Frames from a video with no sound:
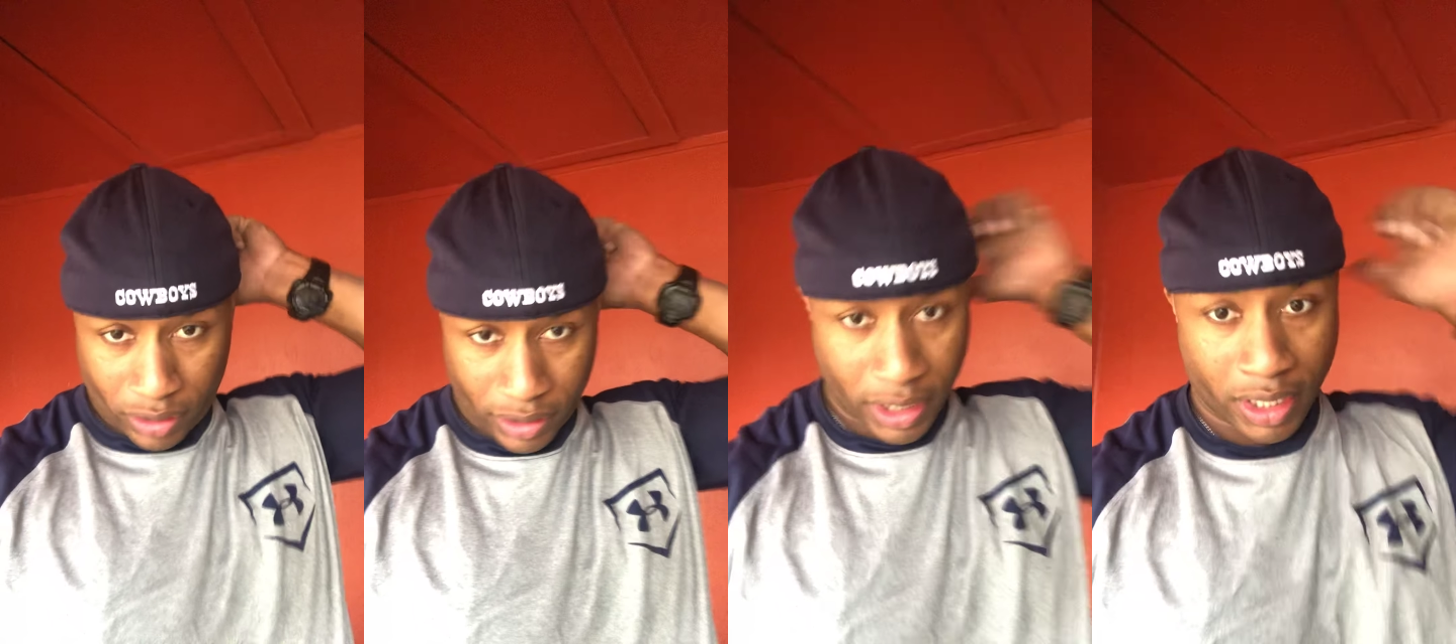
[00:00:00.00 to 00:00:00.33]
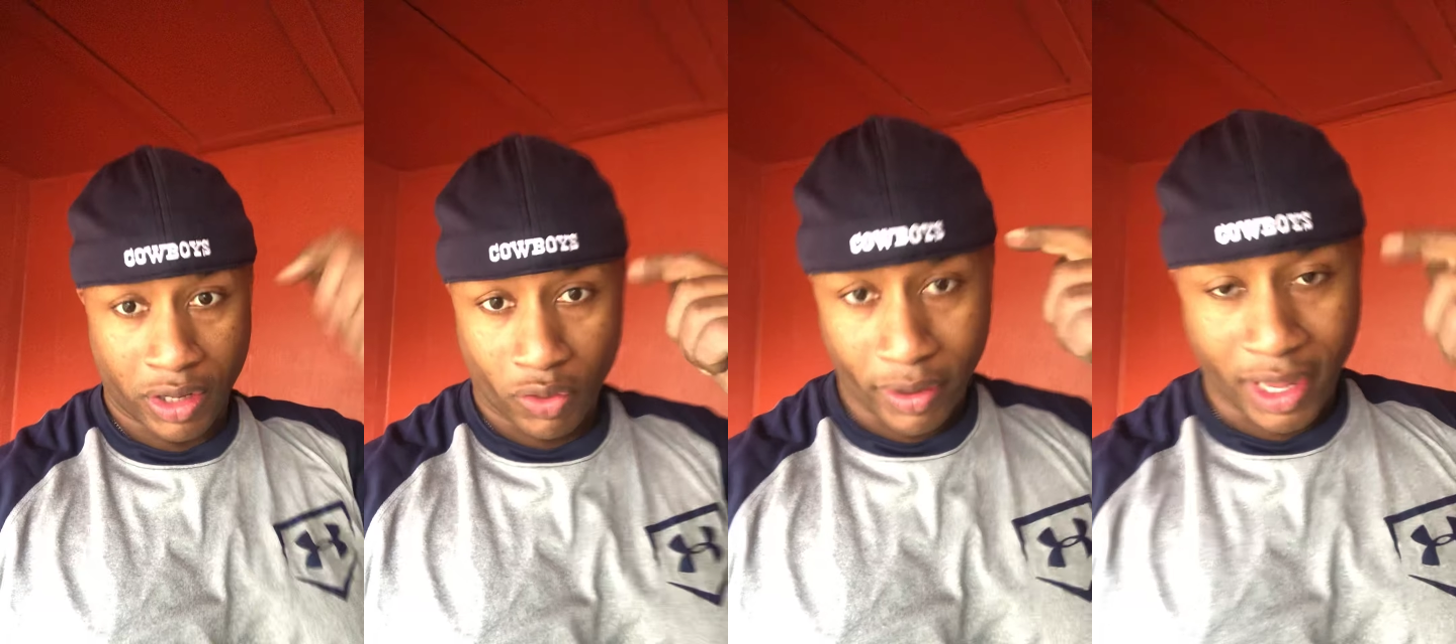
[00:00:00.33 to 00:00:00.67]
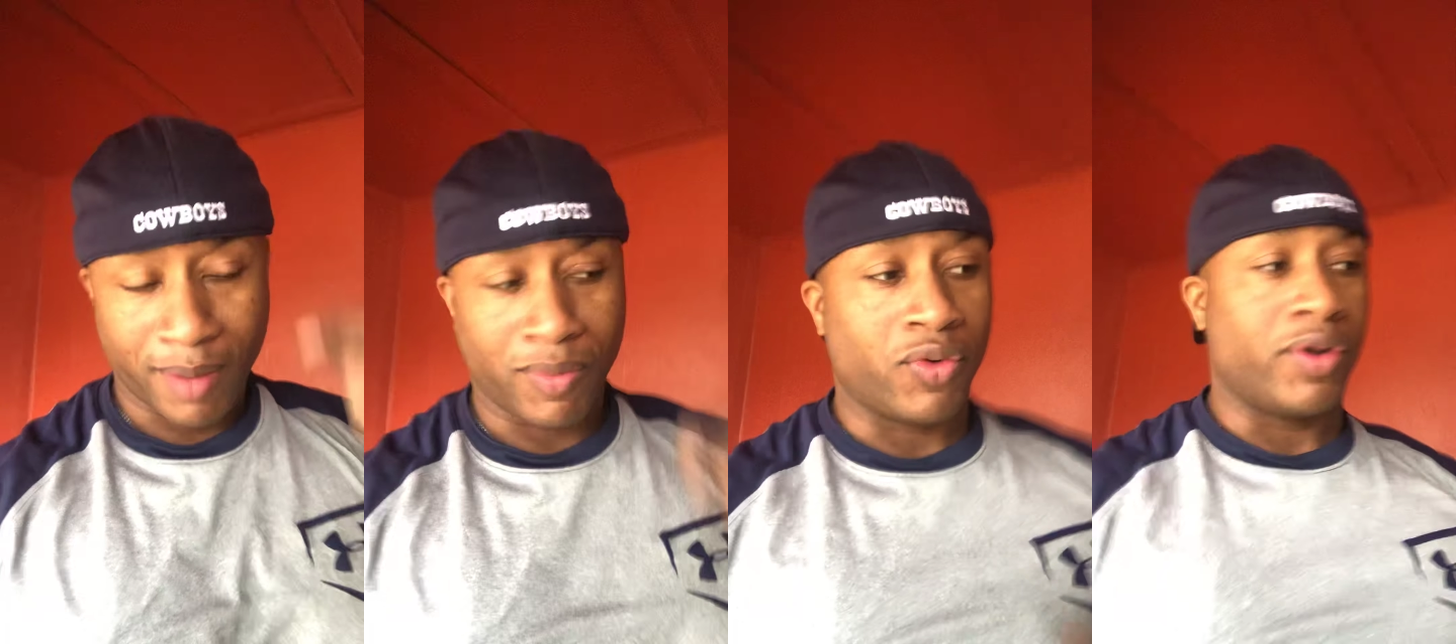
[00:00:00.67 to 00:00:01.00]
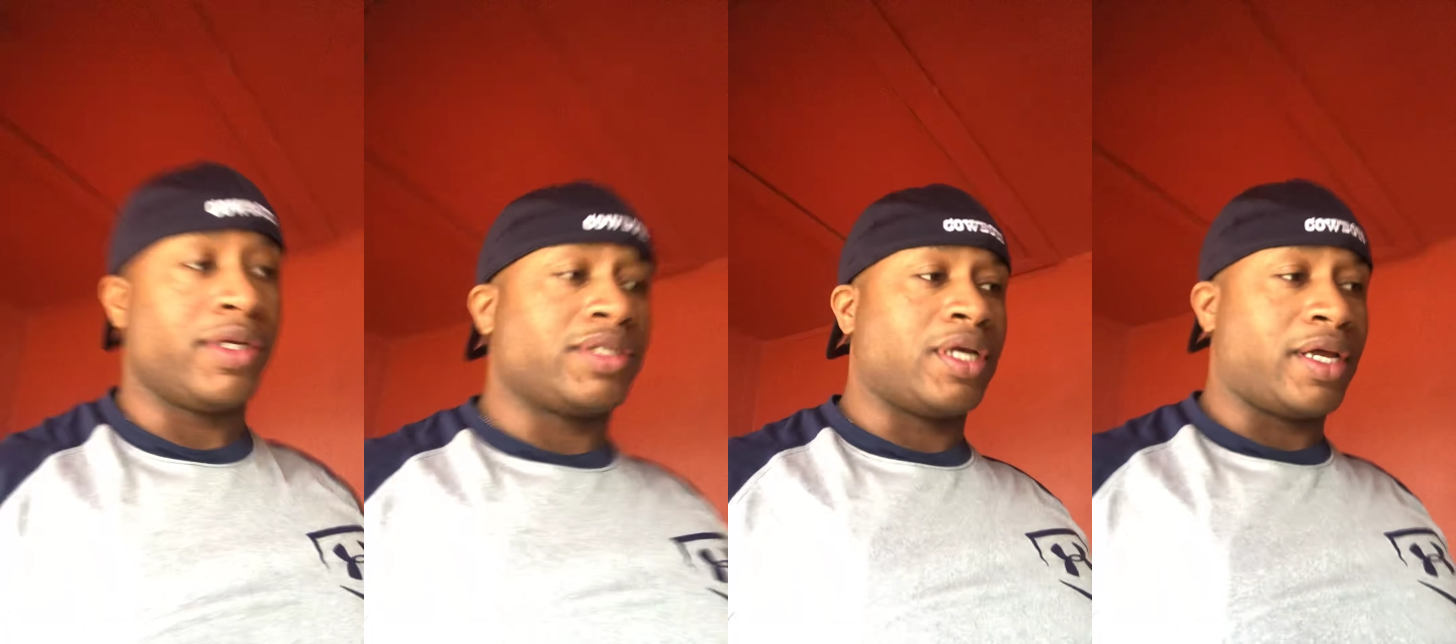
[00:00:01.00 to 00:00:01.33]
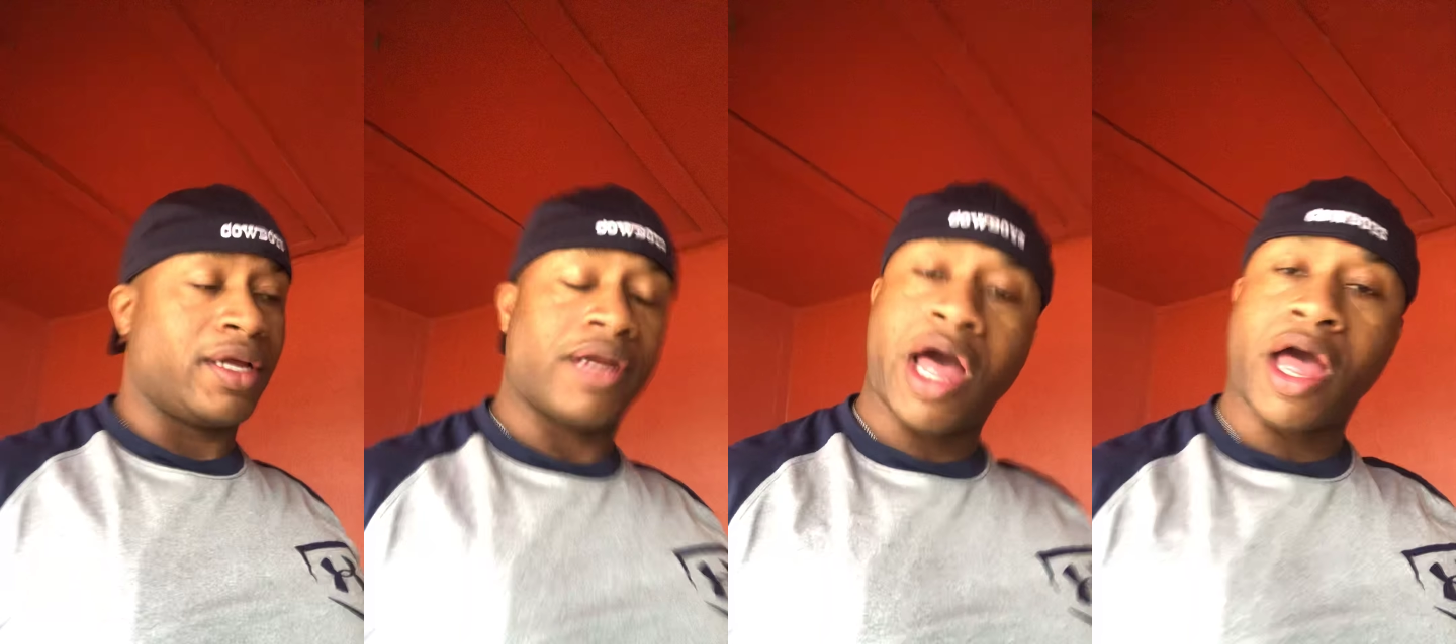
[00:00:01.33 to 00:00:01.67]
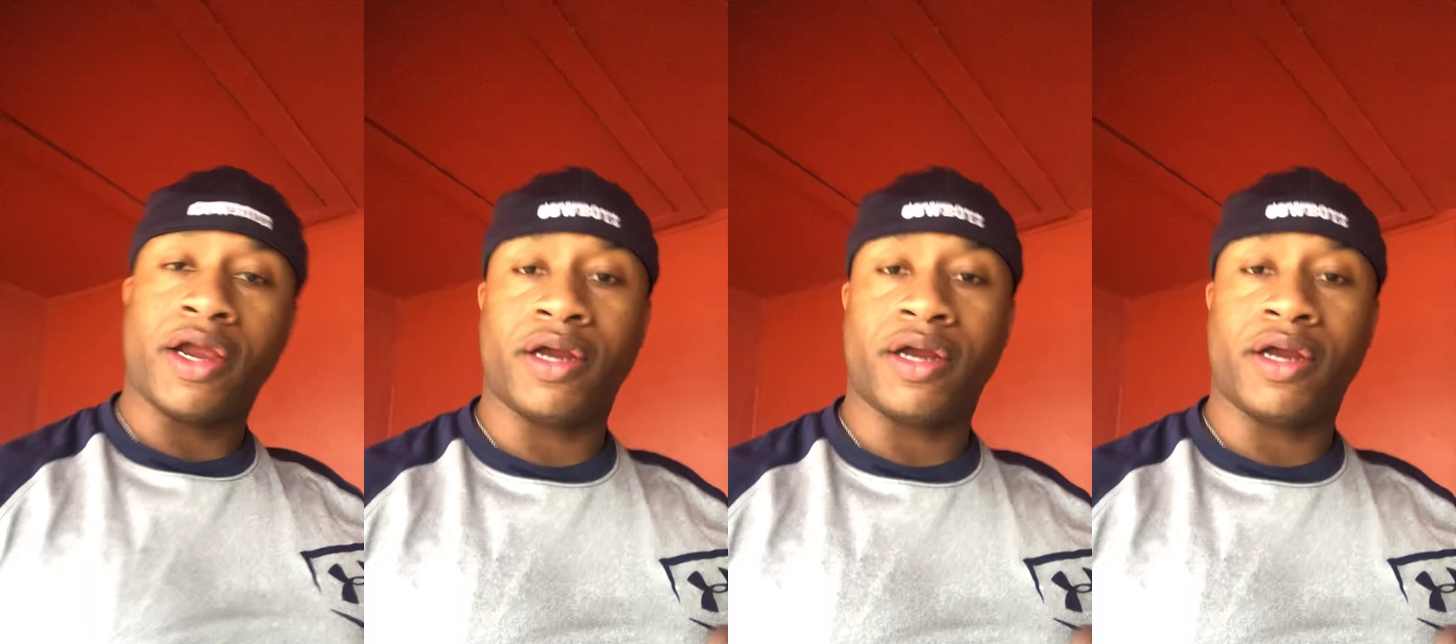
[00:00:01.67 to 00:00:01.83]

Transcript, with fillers: yeah, go Cowboys out